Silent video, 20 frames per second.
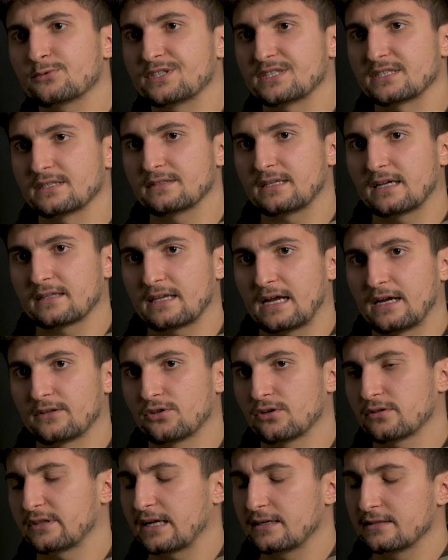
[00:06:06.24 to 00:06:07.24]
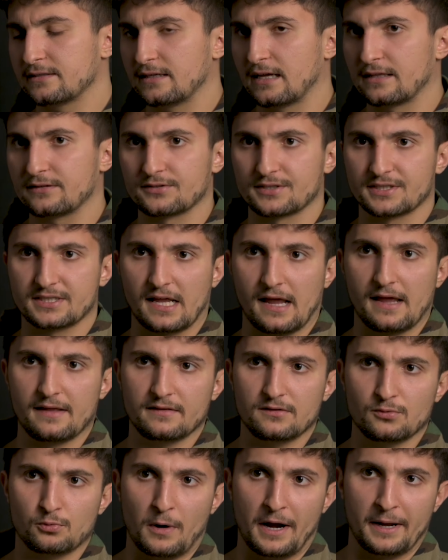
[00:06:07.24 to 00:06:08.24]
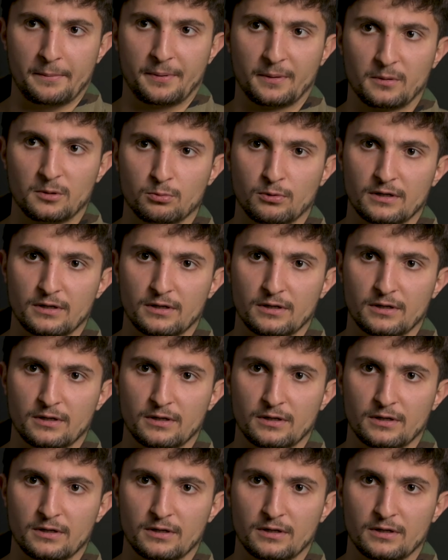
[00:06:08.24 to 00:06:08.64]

reason that I totally understand why people